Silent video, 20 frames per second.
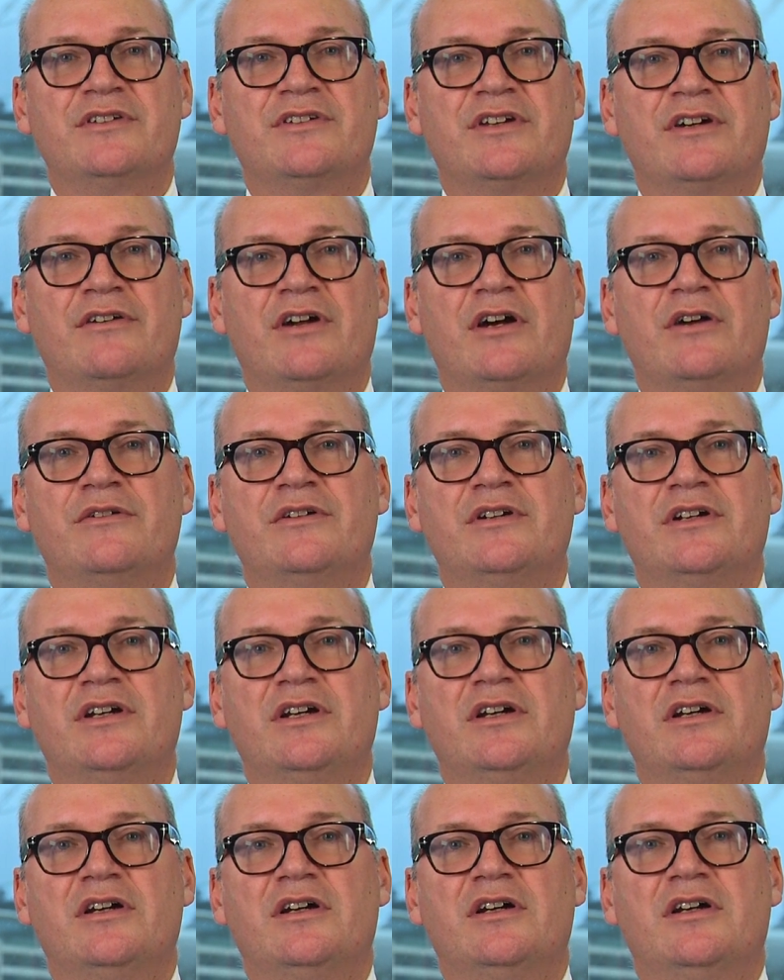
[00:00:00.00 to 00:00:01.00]
with their own
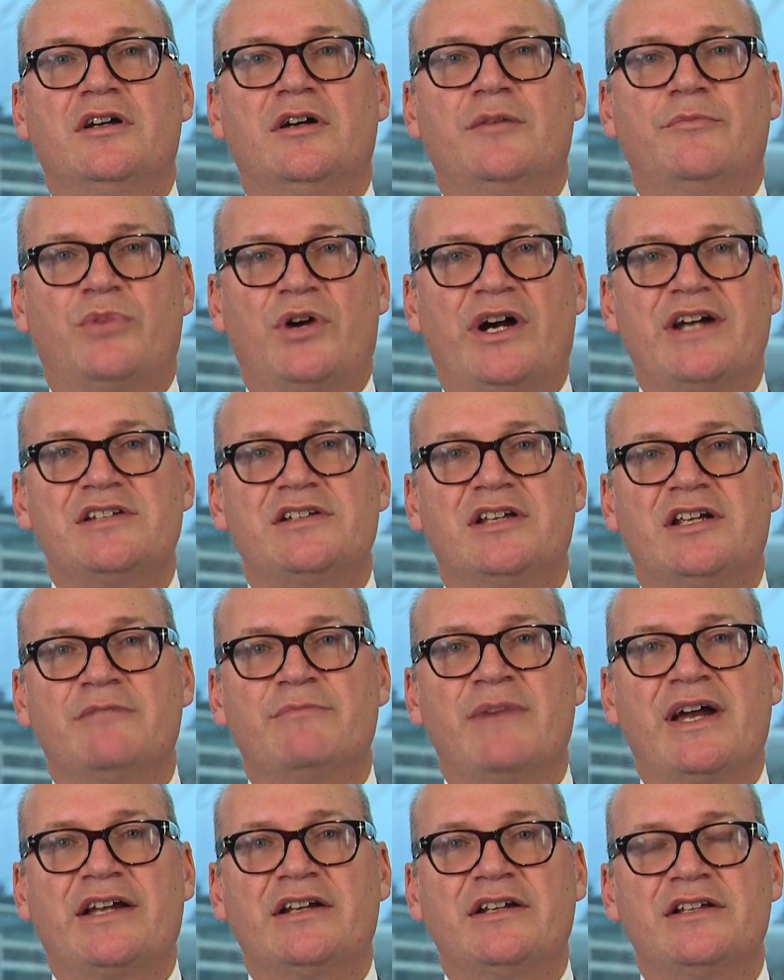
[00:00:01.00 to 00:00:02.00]

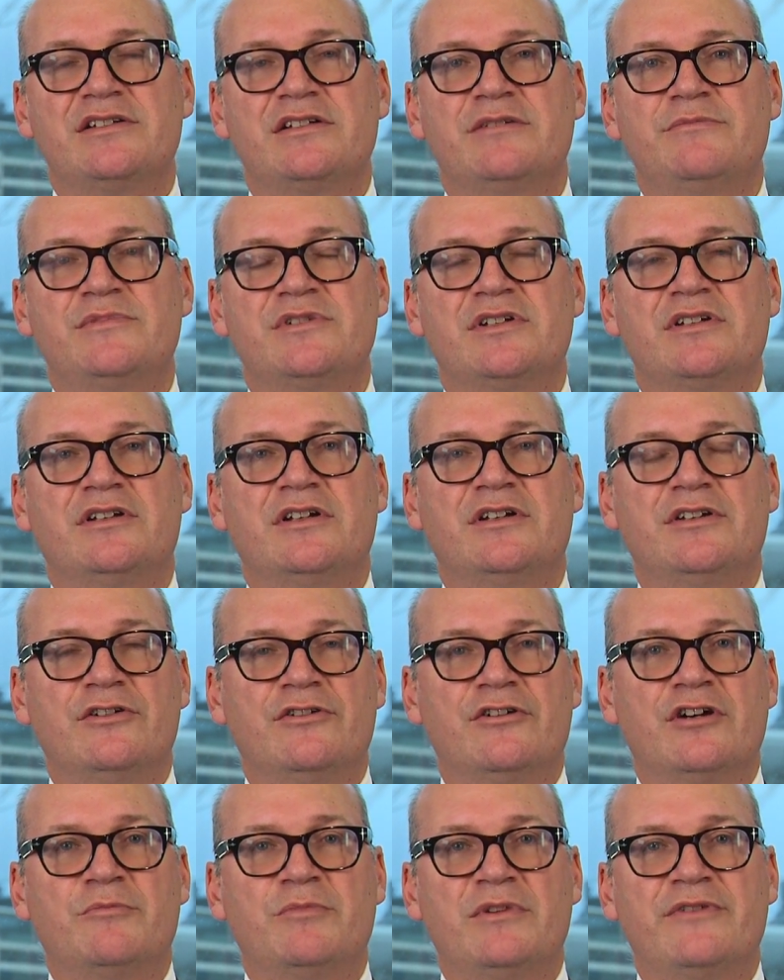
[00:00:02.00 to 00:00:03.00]
pricing mechanisms, and in
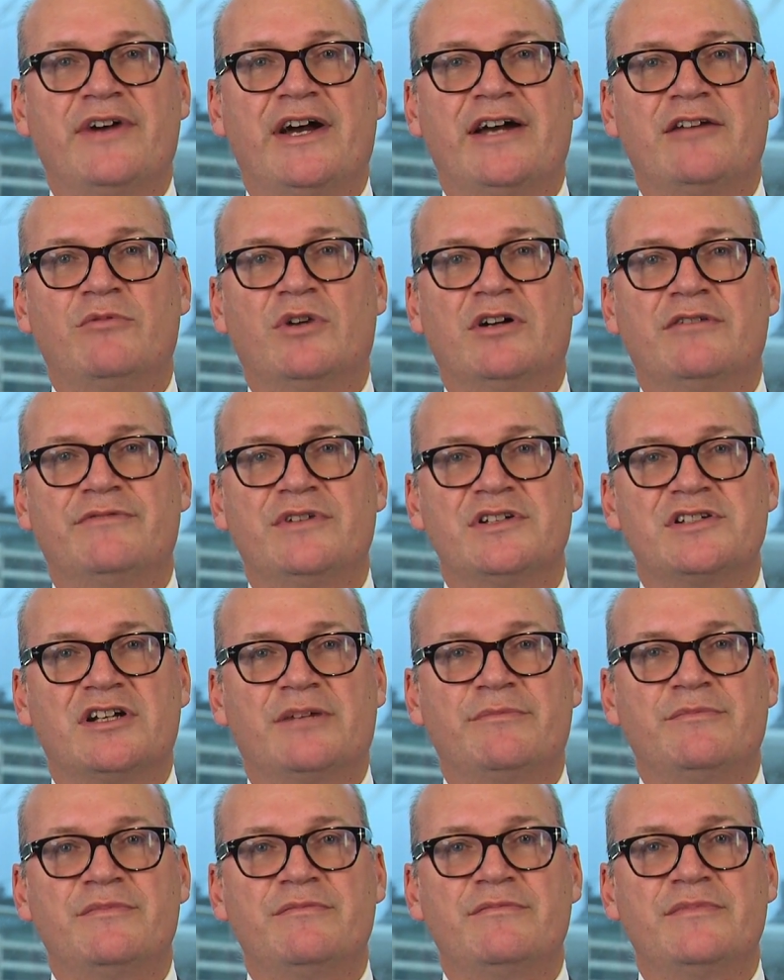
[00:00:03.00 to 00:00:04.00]
Europe we've had one for
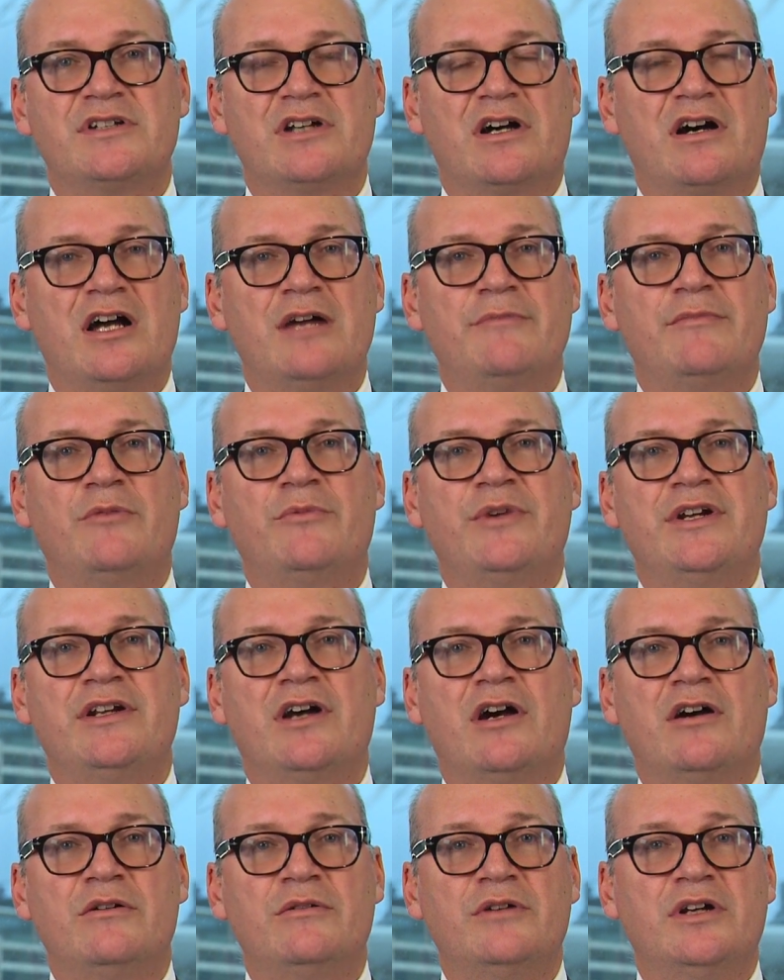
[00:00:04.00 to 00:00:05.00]
some time, and we
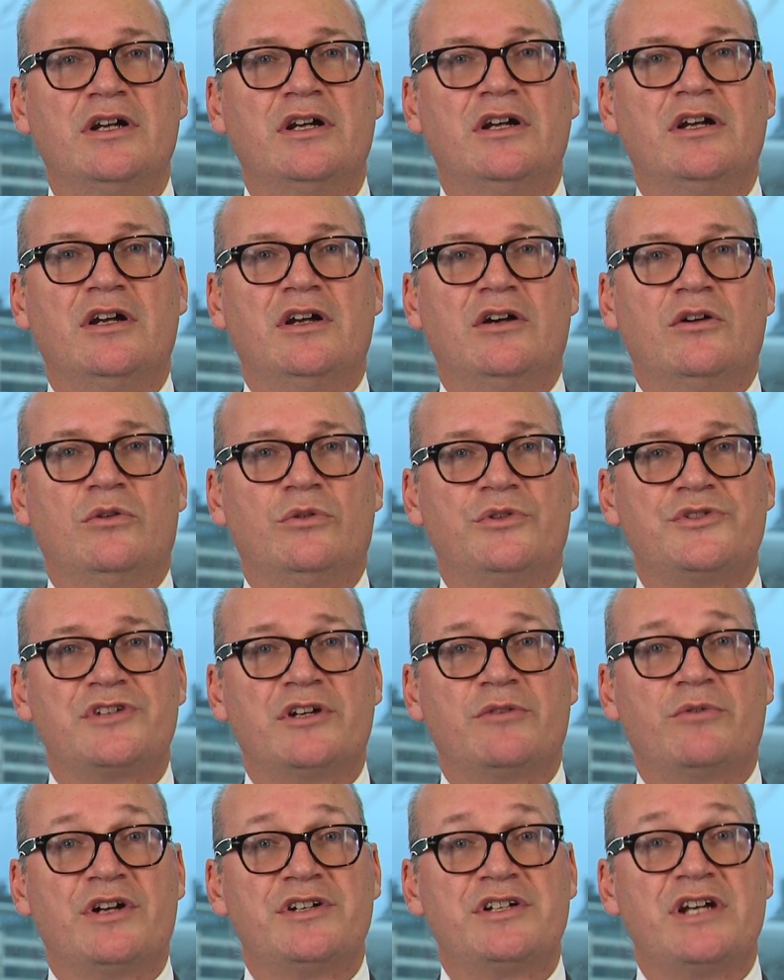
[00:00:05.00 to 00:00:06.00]
know
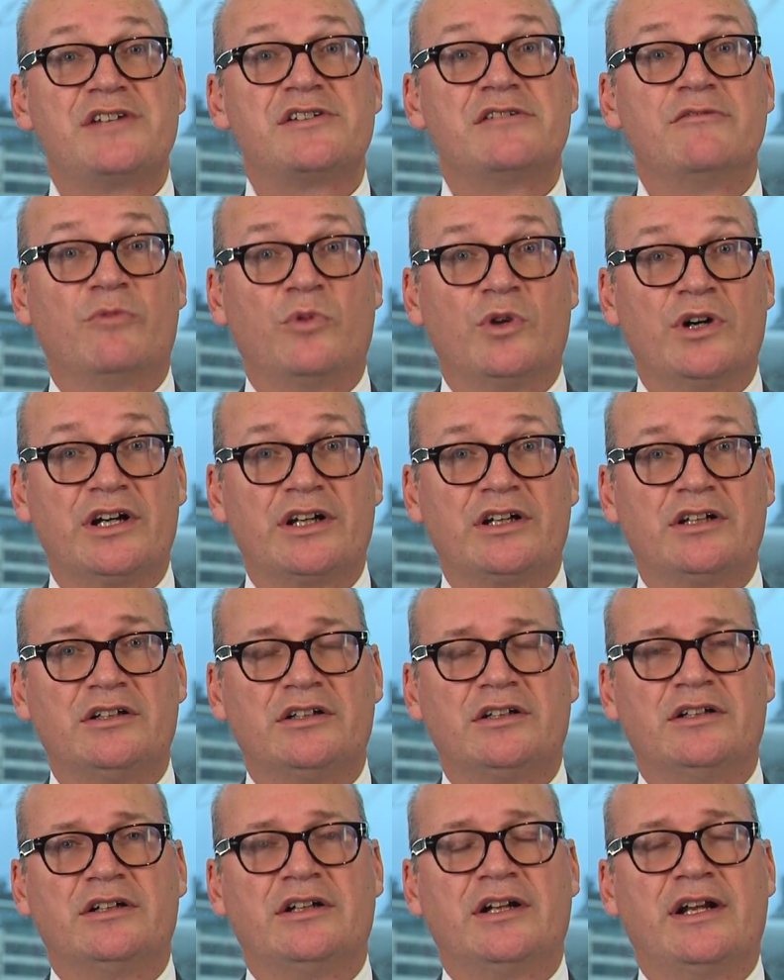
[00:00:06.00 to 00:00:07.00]
also what doesn't work
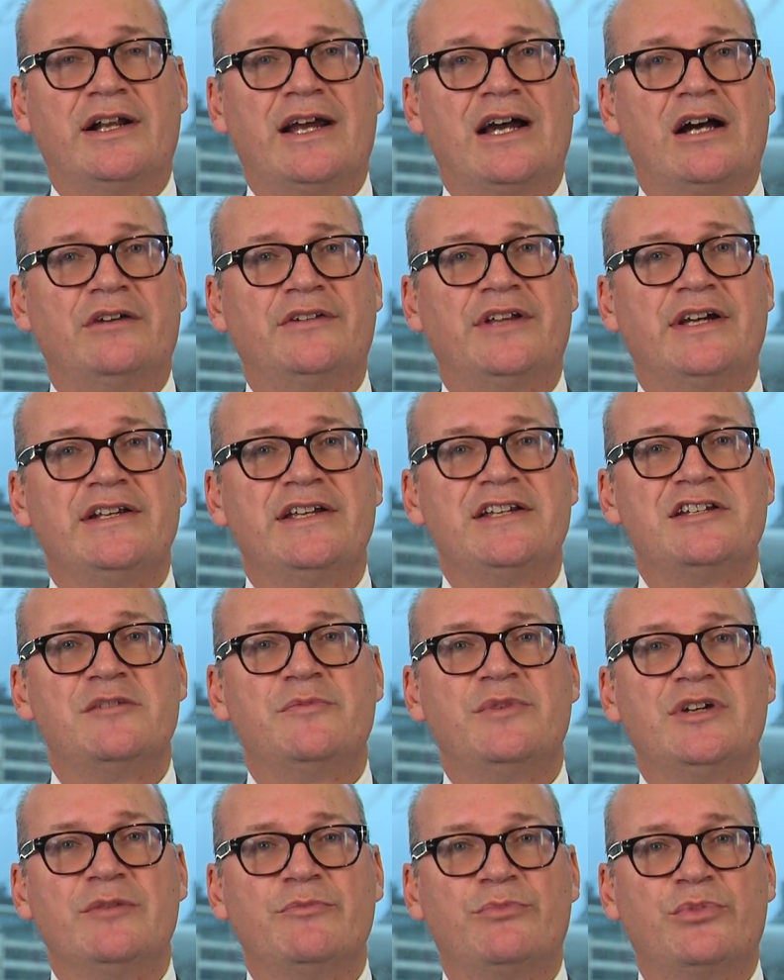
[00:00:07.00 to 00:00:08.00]
and how they need to
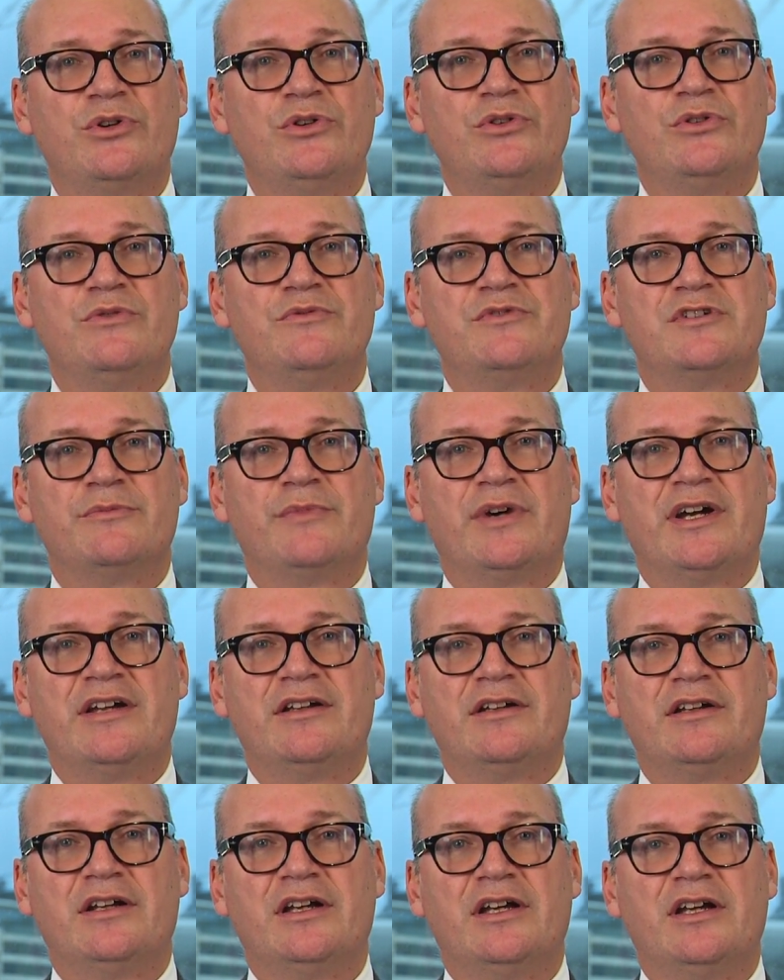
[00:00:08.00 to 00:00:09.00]
be improved to
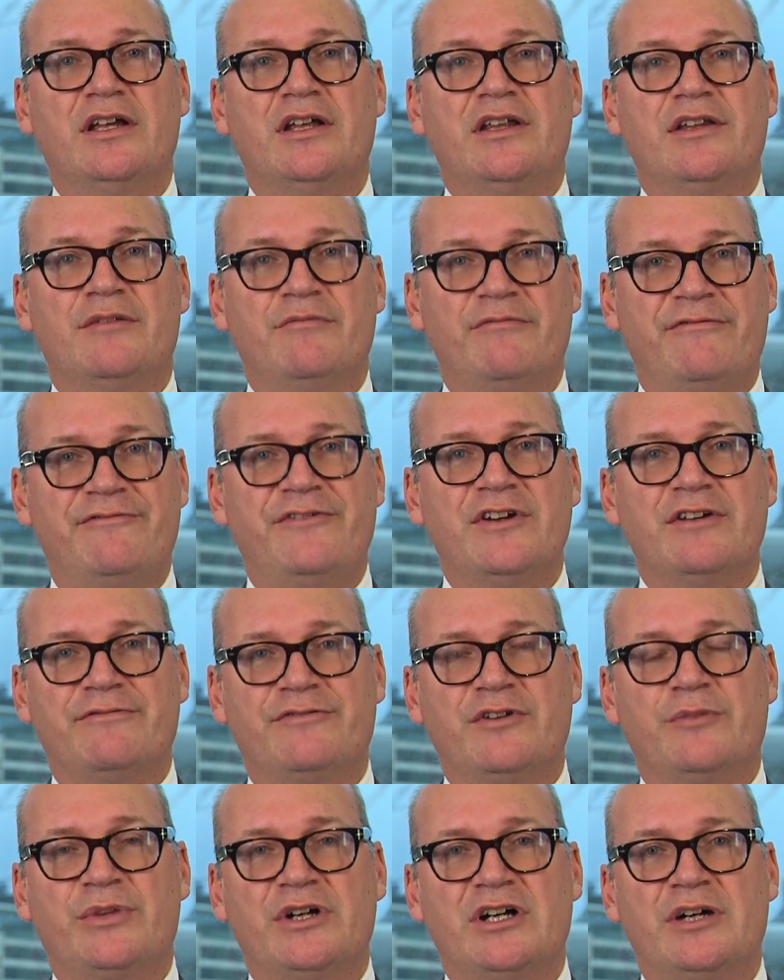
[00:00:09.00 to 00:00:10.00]
make them fit
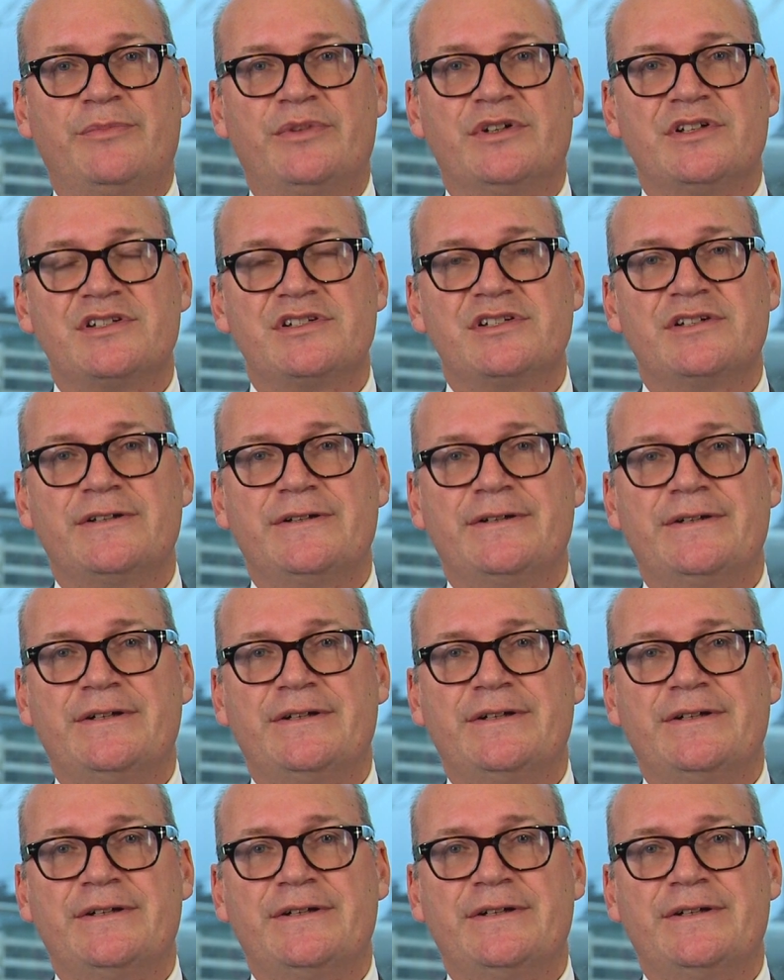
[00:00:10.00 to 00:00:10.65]
for purpose.